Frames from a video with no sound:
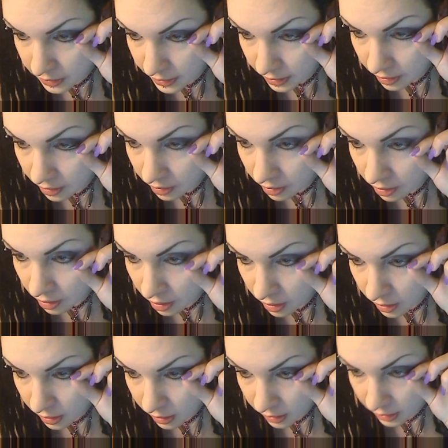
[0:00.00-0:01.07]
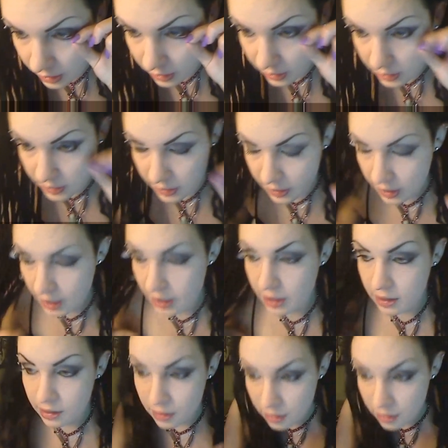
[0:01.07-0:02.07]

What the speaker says: like lightly tug at it.